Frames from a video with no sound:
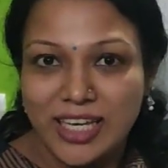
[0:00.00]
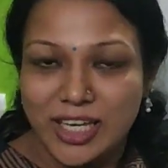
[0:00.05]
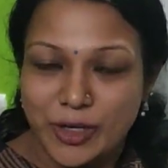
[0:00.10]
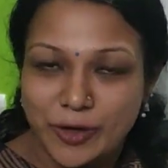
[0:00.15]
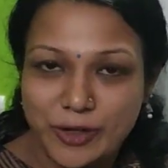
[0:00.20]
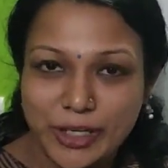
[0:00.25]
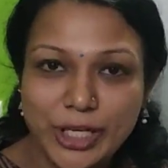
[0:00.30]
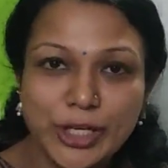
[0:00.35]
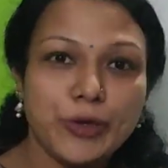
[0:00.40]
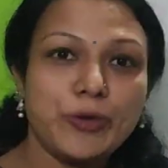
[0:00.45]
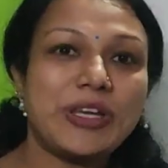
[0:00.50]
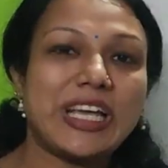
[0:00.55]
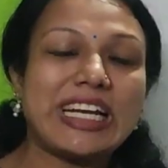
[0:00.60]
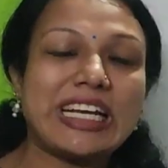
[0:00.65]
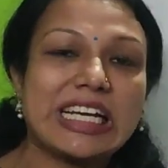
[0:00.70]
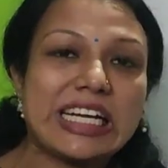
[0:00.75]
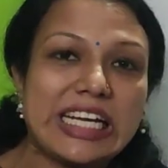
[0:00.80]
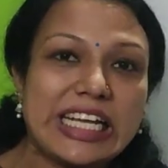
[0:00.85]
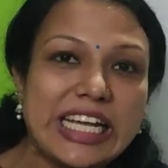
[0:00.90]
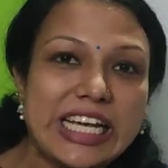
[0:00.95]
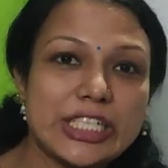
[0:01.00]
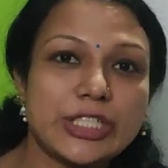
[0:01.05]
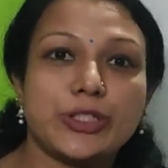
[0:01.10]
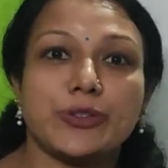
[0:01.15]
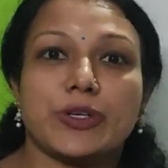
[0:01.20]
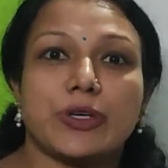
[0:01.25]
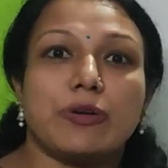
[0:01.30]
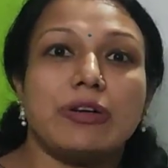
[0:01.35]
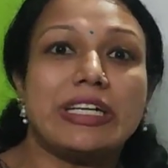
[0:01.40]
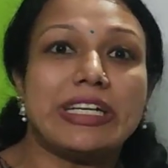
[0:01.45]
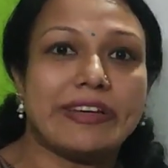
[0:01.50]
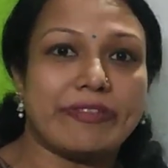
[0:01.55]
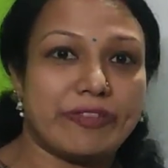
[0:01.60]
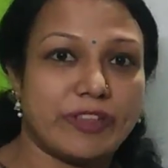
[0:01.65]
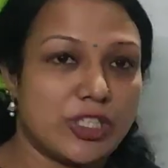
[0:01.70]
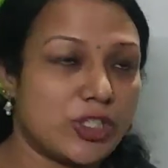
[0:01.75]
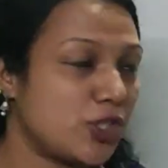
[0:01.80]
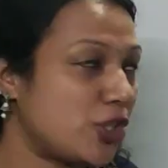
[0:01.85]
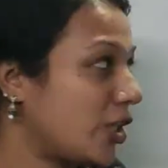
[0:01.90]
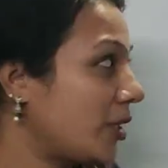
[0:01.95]
Okay, you can create your own
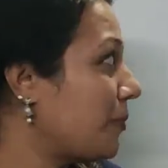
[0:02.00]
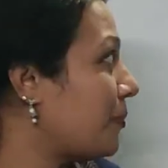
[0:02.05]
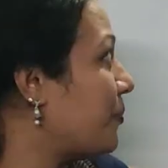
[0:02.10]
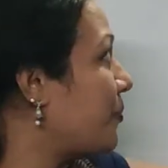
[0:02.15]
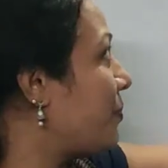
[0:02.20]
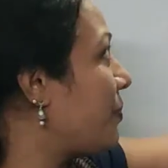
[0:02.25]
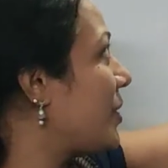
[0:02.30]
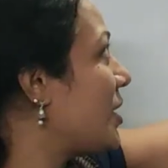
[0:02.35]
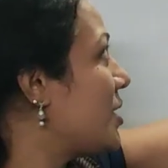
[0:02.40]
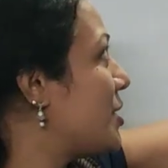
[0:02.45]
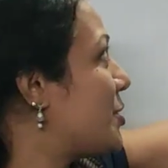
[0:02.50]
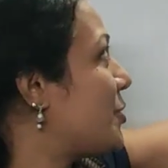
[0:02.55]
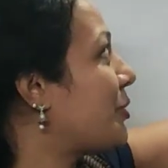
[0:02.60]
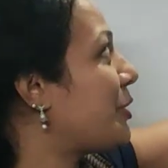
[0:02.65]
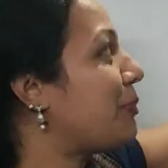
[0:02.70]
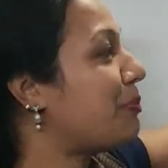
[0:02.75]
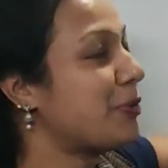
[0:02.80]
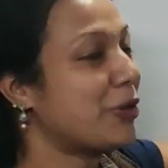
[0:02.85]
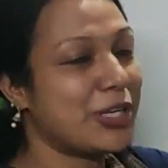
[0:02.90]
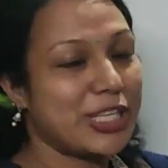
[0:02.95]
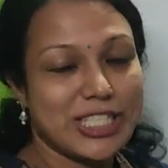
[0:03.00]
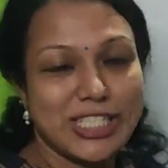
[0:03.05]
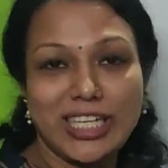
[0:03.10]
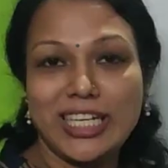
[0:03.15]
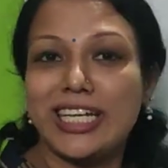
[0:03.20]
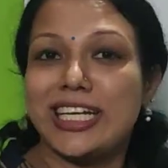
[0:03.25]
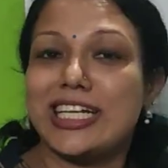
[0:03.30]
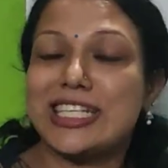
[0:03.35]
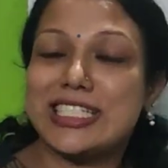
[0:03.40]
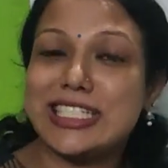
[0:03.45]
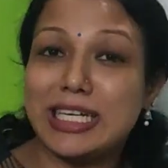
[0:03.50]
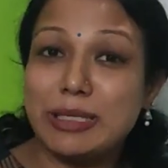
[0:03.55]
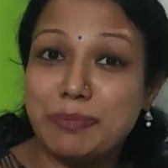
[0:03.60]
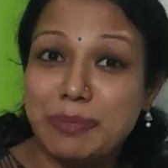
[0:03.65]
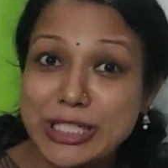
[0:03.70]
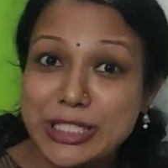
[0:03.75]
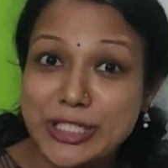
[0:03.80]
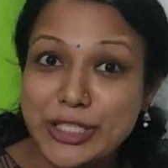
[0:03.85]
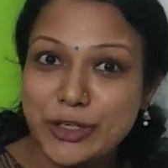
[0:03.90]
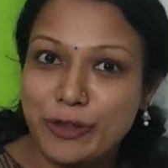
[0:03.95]
definition. So reproduction, it is the
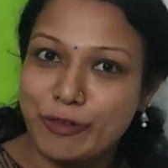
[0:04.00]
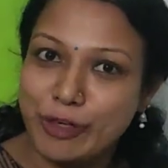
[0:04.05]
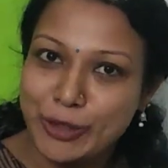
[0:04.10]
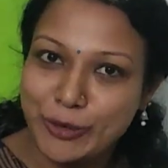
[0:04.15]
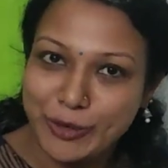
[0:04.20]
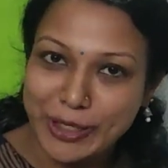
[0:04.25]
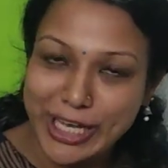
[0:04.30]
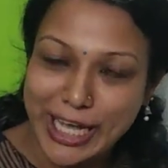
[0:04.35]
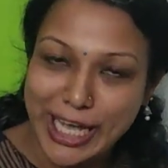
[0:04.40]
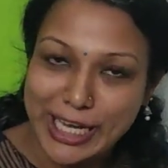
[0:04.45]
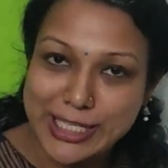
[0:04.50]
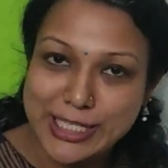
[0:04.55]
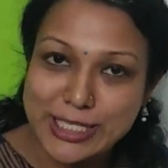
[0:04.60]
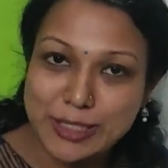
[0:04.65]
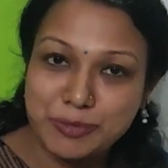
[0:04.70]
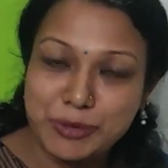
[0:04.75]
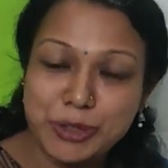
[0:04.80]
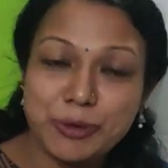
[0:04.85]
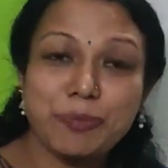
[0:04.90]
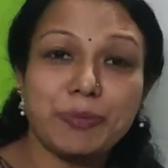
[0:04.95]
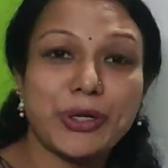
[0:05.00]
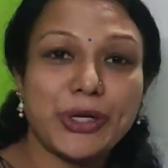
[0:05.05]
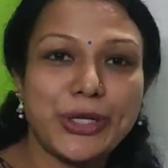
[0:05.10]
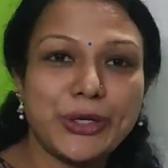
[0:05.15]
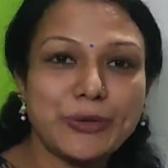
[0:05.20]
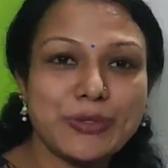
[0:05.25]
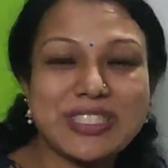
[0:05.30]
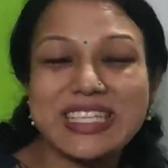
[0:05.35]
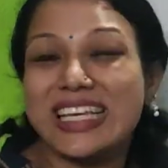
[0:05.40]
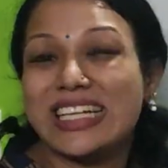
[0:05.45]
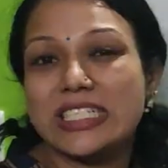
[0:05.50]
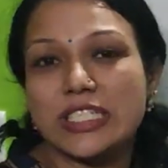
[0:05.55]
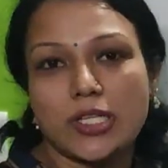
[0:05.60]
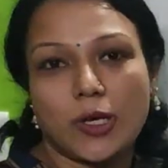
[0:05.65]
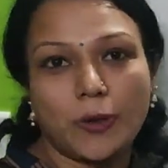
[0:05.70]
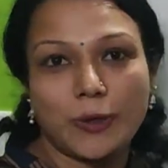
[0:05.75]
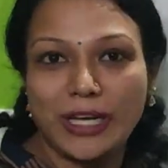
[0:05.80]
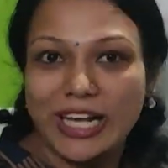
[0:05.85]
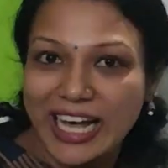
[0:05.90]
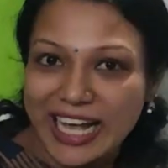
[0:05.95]
ability of an organism to produce its
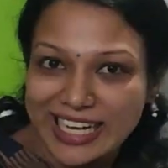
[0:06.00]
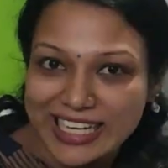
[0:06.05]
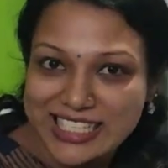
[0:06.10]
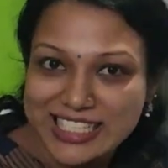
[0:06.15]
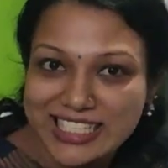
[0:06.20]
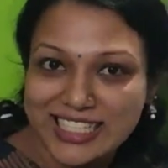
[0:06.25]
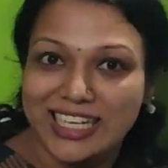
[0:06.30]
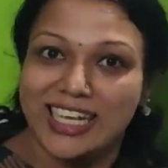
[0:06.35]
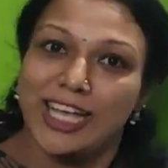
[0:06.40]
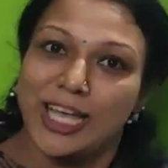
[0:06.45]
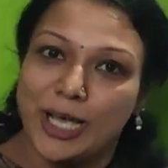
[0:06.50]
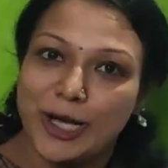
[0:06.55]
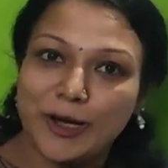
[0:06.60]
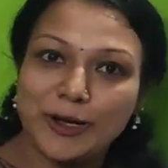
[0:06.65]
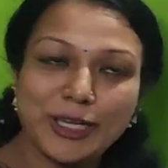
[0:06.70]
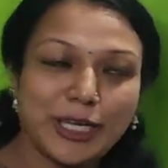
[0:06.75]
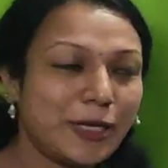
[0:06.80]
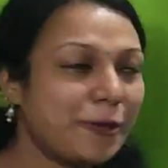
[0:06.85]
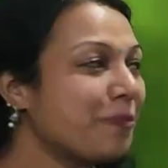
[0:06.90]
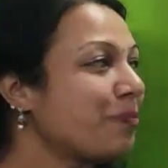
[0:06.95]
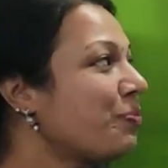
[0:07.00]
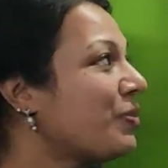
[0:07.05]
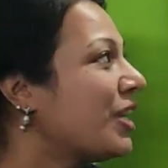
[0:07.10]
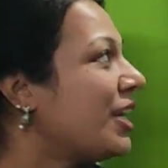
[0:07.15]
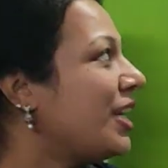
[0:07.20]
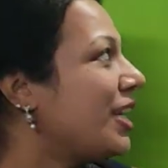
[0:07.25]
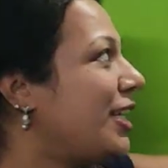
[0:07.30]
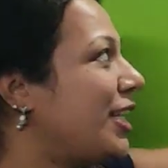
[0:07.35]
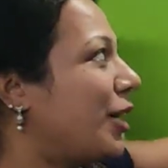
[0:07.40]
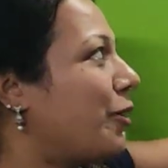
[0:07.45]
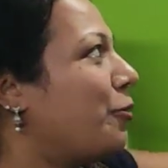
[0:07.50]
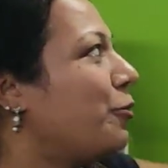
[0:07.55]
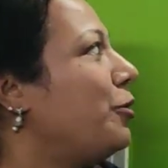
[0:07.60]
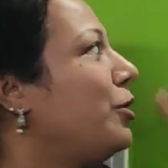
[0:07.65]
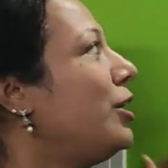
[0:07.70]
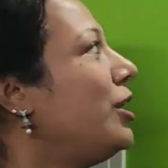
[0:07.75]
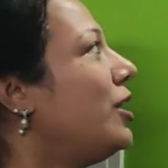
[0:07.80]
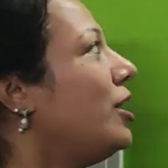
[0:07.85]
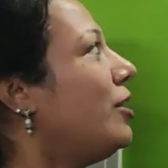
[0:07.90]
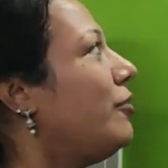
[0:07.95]
own kind. Okay, now
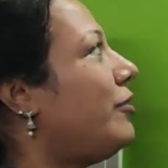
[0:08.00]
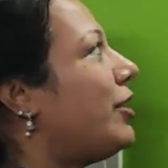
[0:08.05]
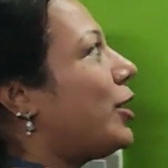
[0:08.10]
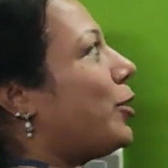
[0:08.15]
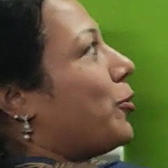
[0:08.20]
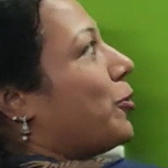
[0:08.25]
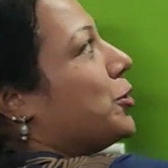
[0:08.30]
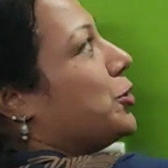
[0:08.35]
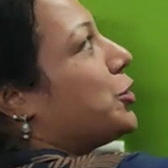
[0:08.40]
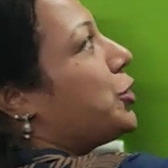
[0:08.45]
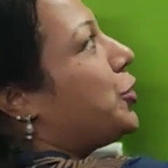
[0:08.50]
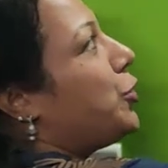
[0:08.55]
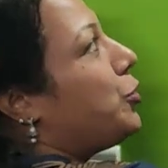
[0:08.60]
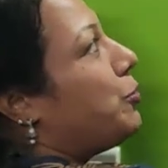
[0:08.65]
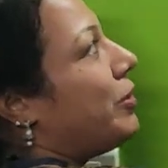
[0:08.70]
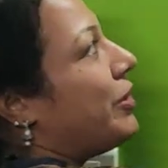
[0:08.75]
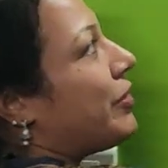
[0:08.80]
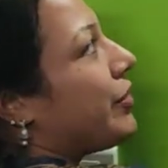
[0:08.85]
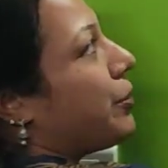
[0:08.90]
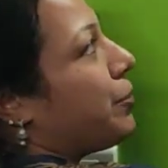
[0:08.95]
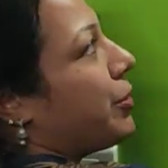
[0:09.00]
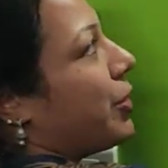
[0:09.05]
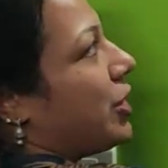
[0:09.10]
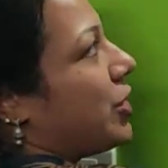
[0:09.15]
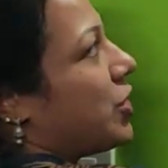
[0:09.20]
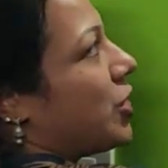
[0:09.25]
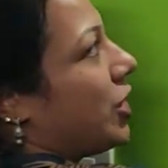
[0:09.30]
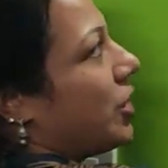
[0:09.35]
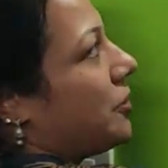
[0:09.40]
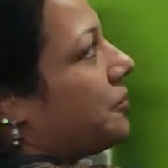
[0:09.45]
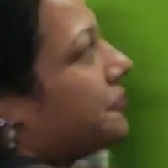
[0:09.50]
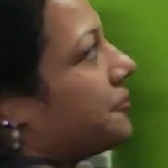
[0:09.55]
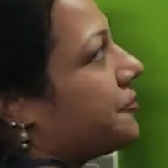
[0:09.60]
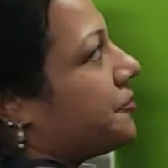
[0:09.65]
we are going to human reproduction.